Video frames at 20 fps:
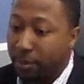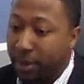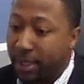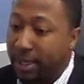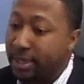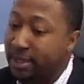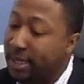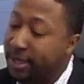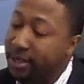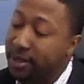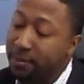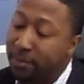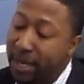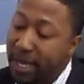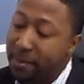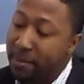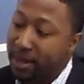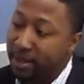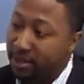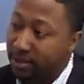Because I didn't
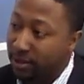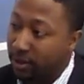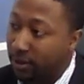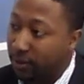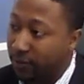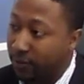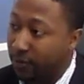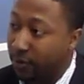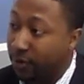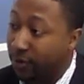pay myself